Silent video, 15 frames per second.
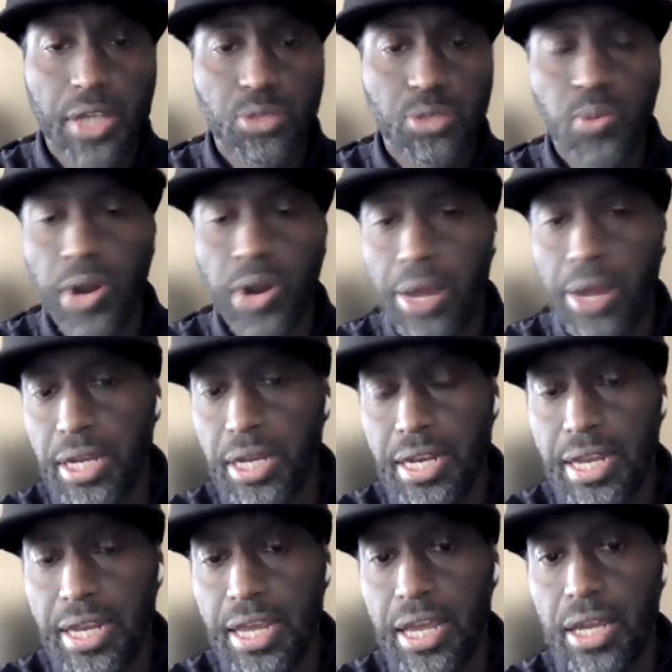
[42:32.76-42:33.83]
It's what I'm going
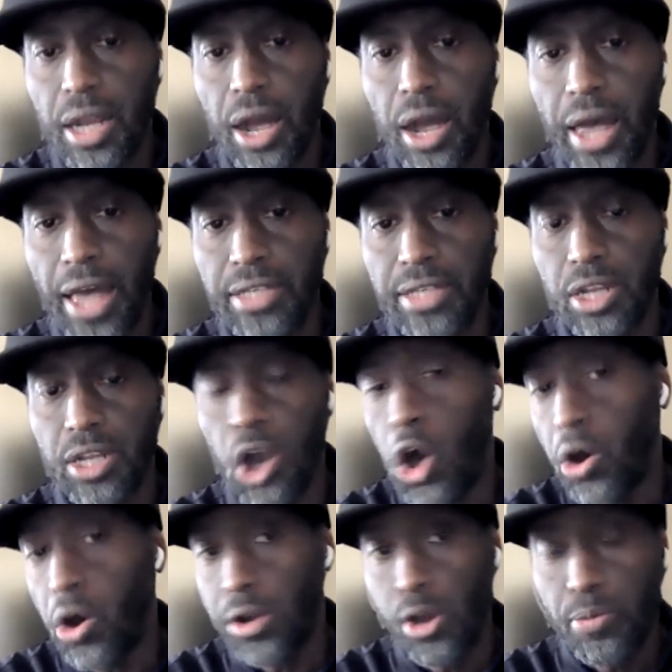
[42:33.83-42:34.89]
to need as an
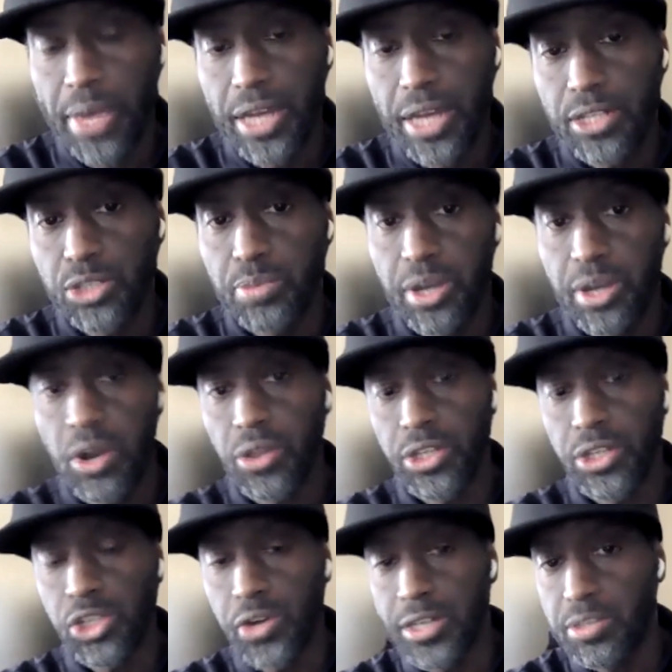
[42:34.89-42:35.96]
audio management
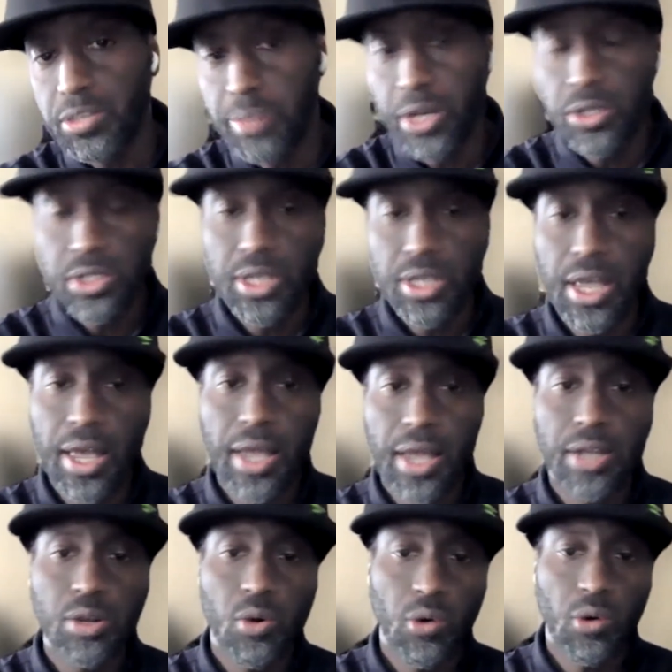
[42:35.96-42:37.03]
on the transmitters
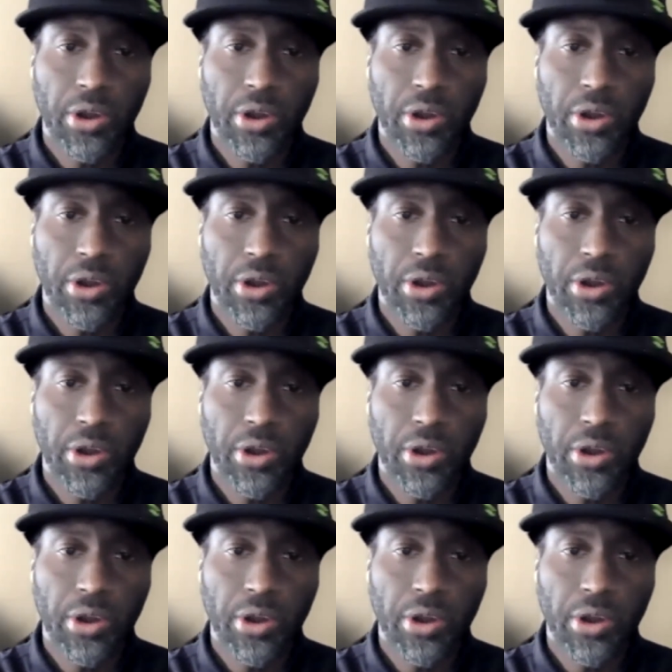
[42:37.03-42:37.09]
end,